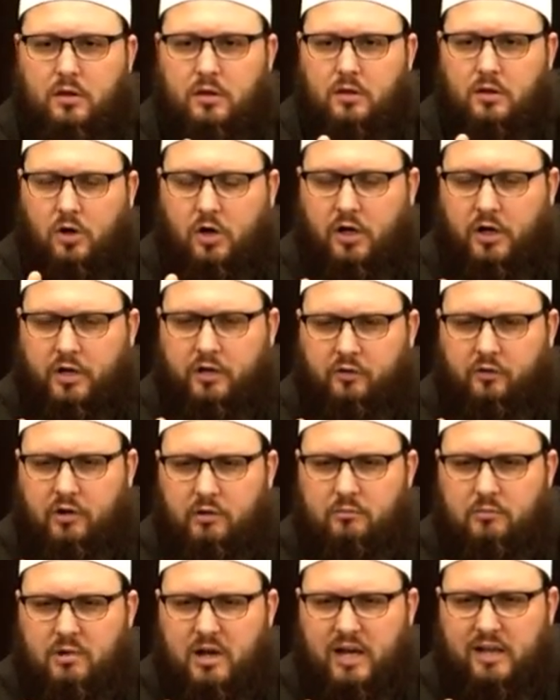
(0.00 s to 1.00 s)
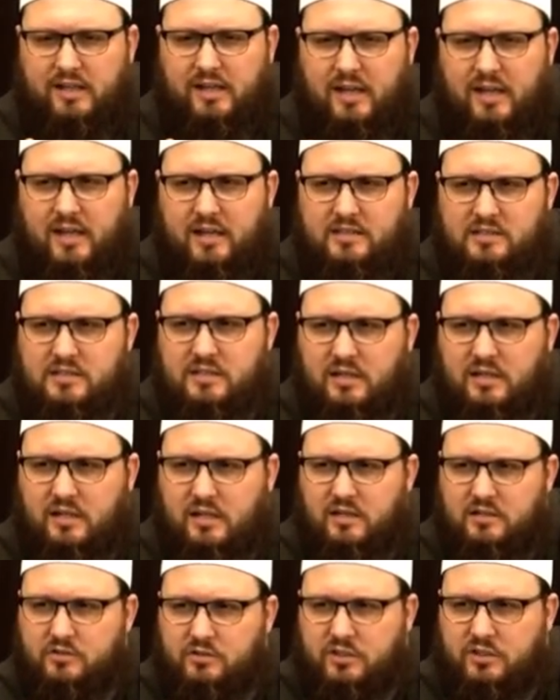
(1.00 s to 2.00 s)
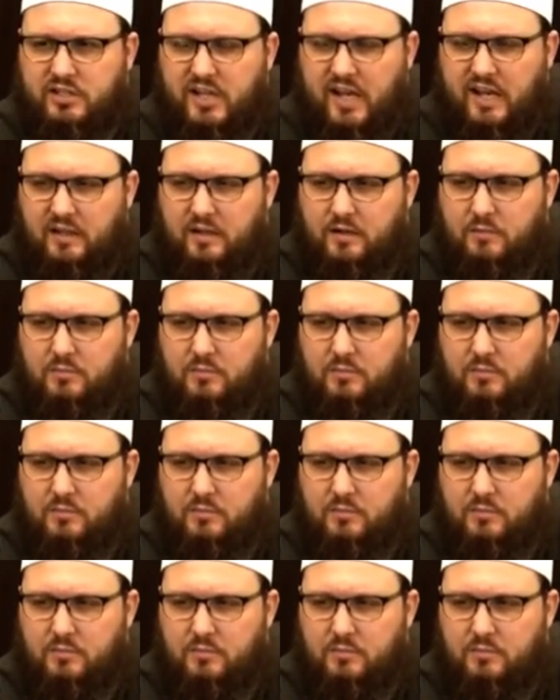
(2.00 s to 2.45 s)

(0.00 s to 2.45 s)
honoring my guest and entertaining